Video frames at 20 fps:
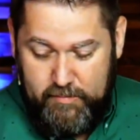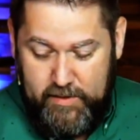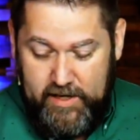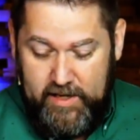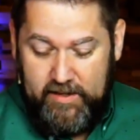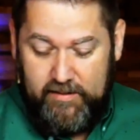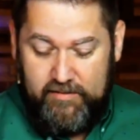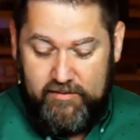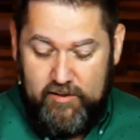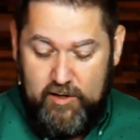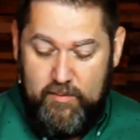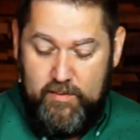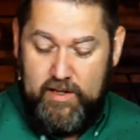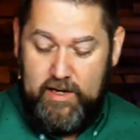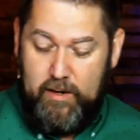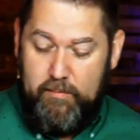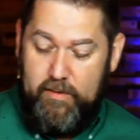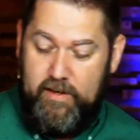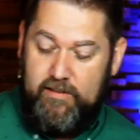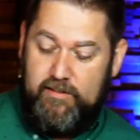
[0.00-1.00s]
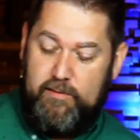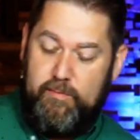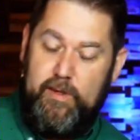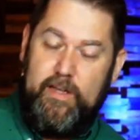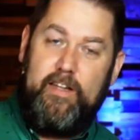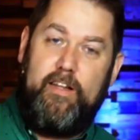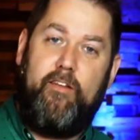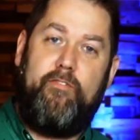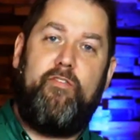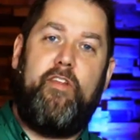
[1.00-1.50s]
Many assume that it means to
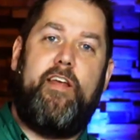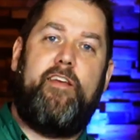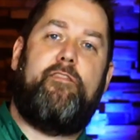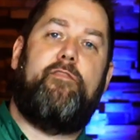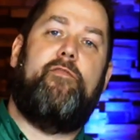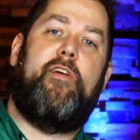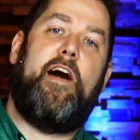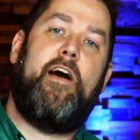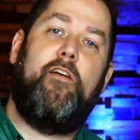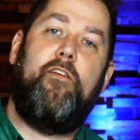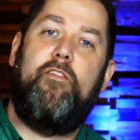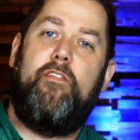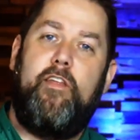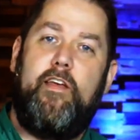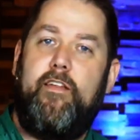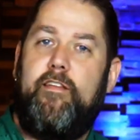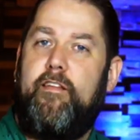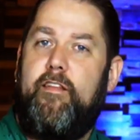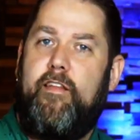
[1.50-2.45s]
be of less value than,